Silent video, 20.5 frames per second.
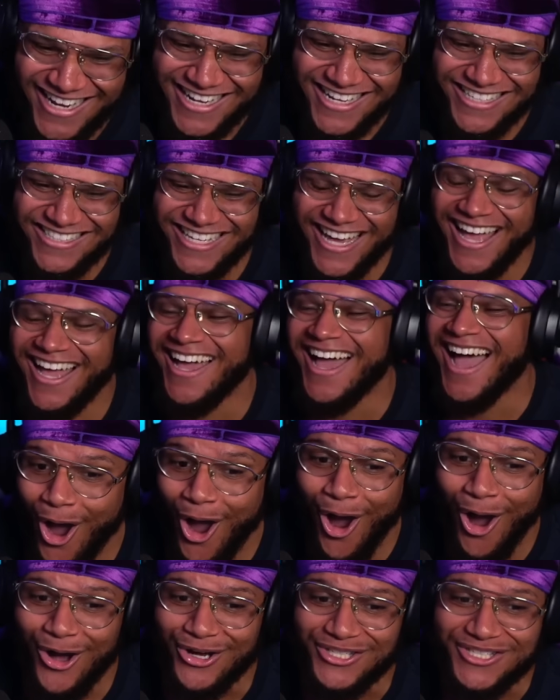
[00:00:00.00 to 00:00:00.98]
Chai.
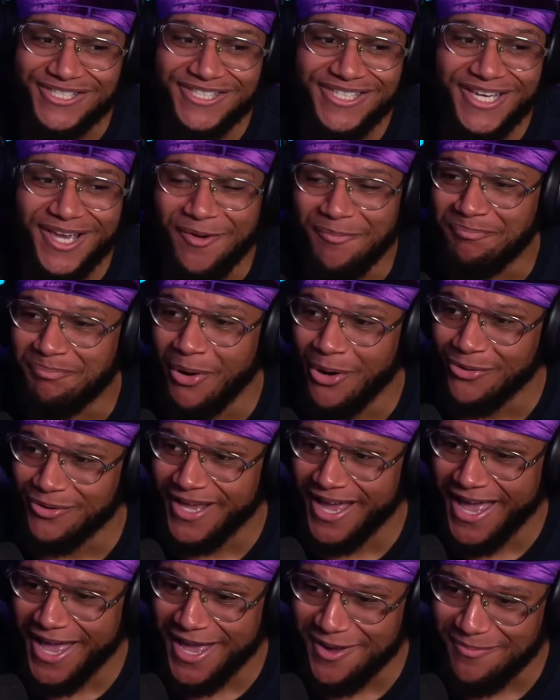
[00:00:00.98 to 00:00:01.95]
Oh shit, boom
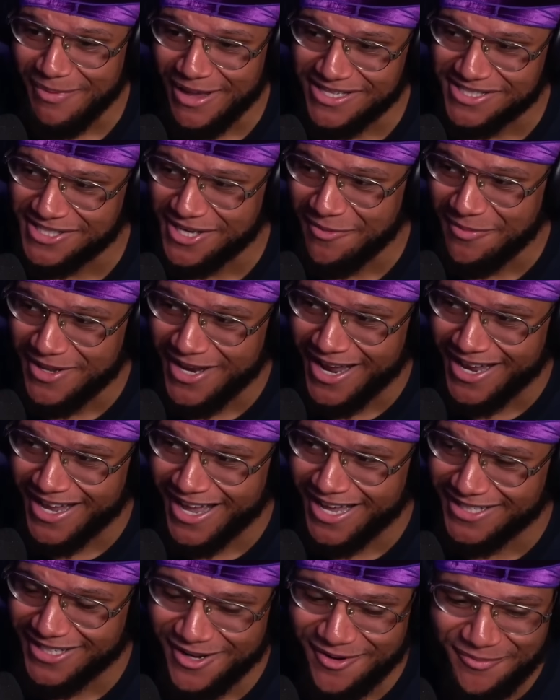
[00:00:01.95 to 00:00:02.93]
gang, bitch, give me that
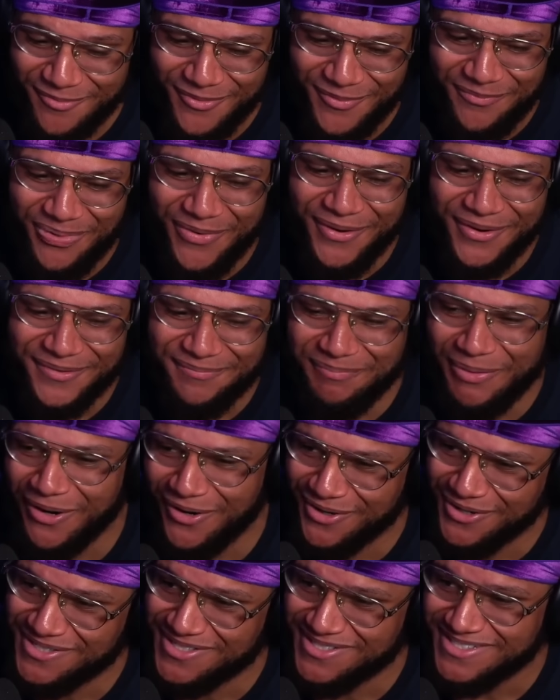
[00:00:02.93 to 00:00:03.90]
goddamn
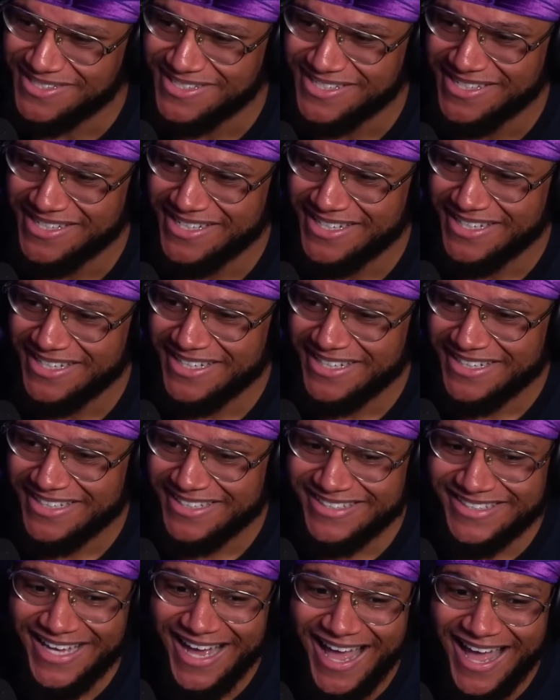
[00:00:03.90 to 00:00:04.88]
purse.
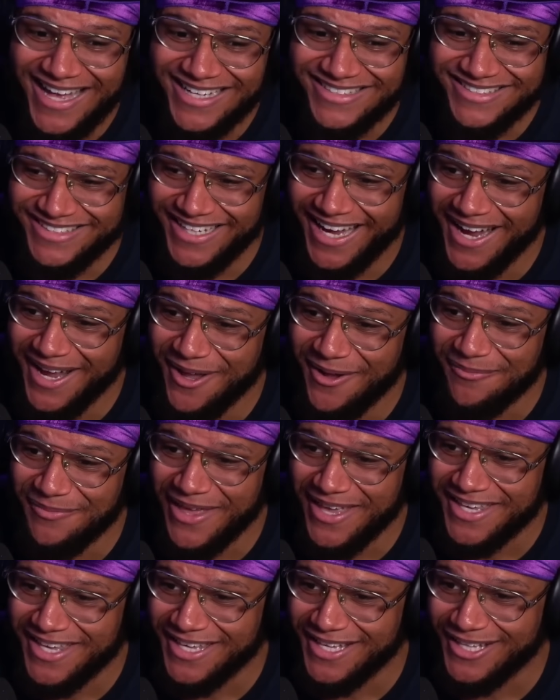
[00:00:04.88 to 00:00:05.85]
God damn,
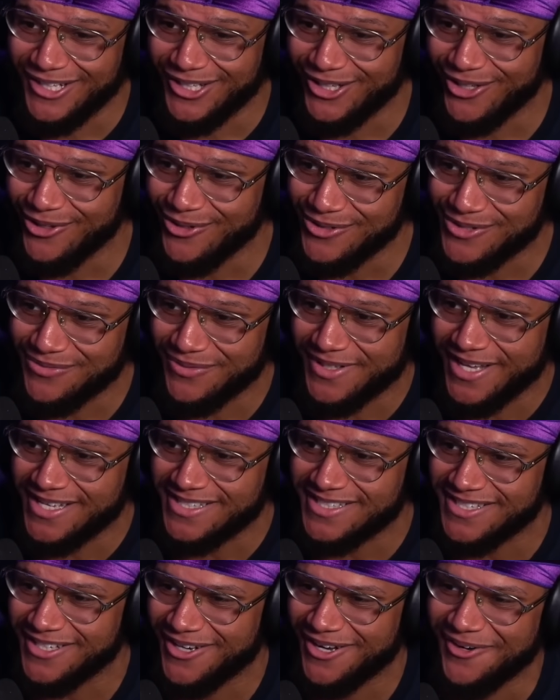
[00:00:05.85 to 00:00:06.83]
they getting loose with that
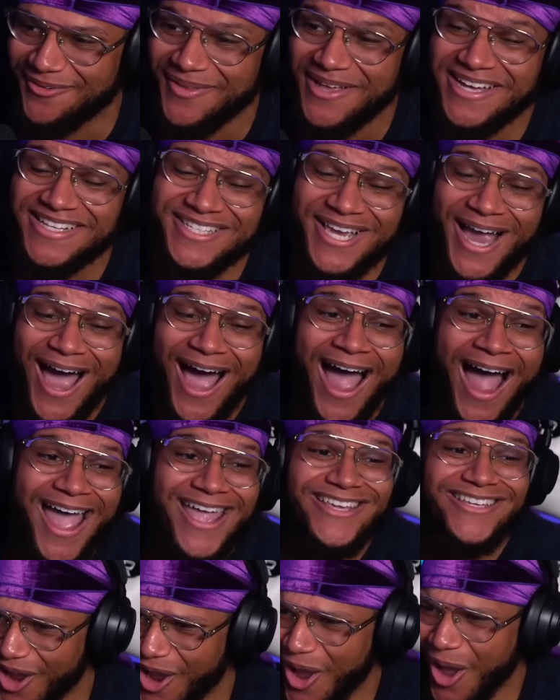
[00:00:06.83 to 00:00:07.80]
shit. Oh,
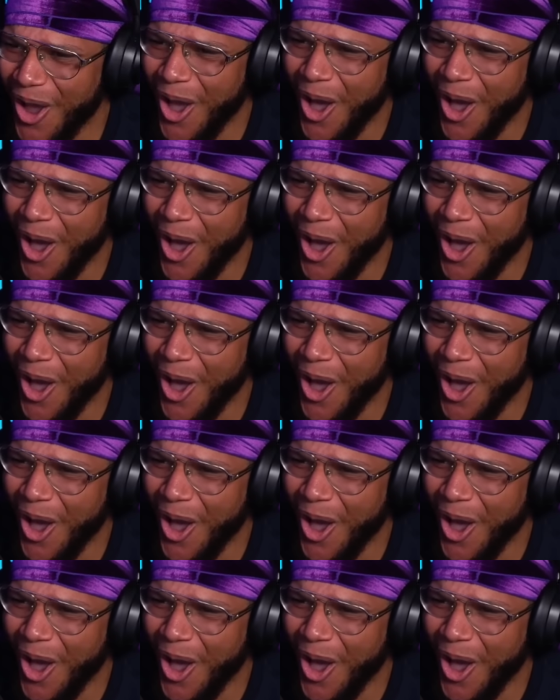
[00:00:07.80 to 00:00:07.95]
chai.